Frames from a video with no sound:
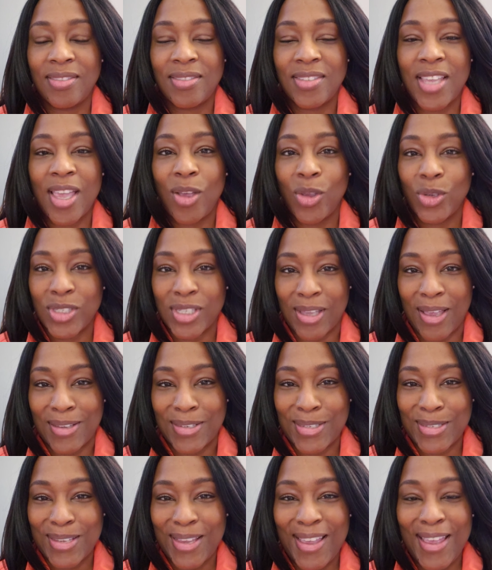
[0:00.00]
tells
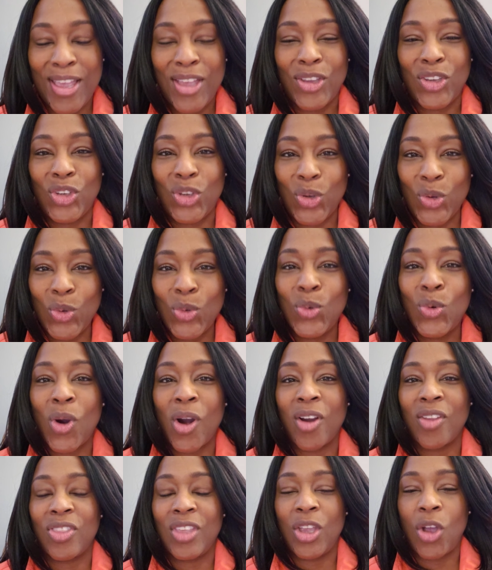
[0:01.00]
us. You
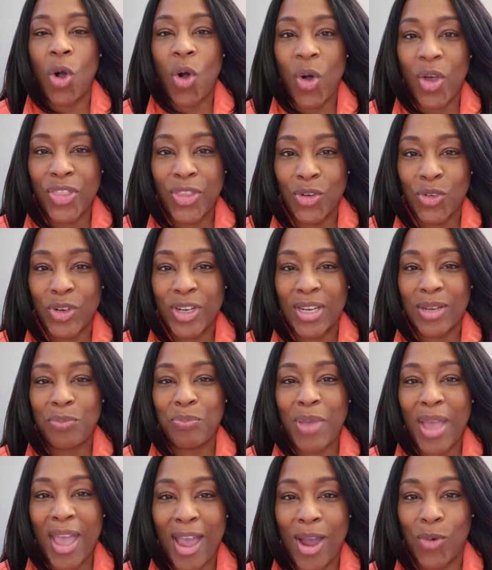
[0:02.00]
are the
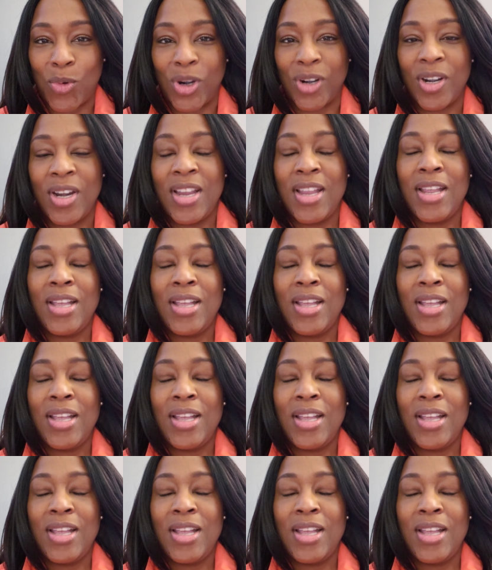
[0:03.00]
authoring power.